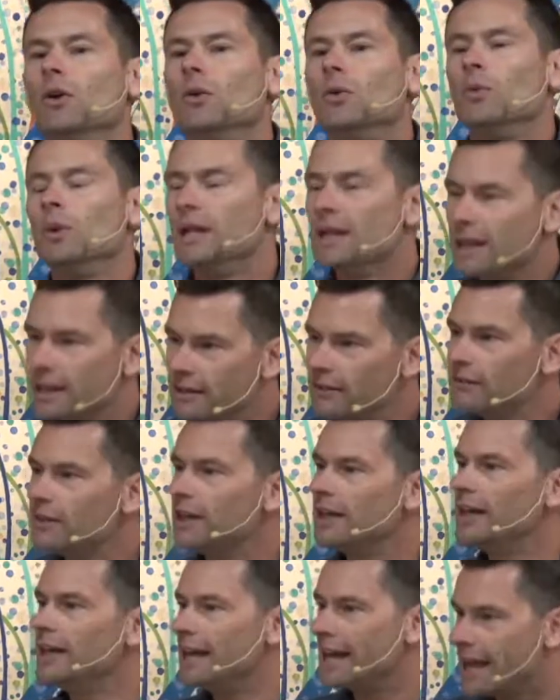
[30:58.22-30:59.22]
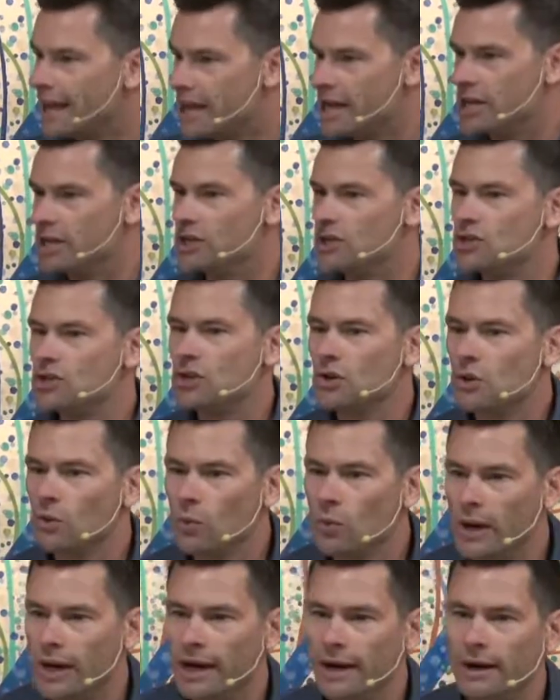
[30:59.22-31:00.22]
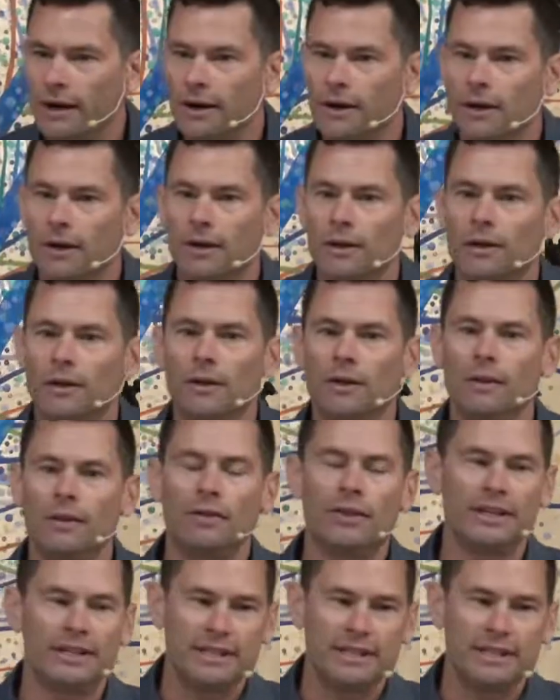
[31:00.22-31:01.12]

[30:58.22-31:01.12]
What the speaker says: We live in an age where the